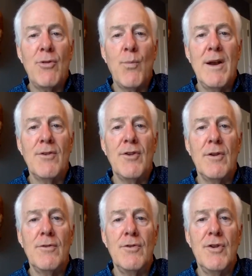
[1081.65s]
to
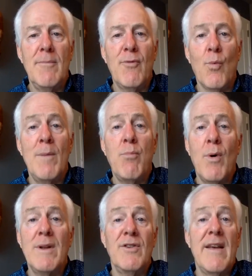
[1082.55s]
citizenship for
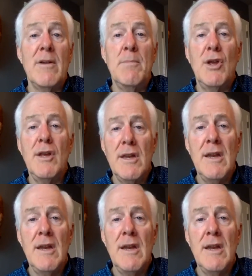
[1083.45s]
1.7 million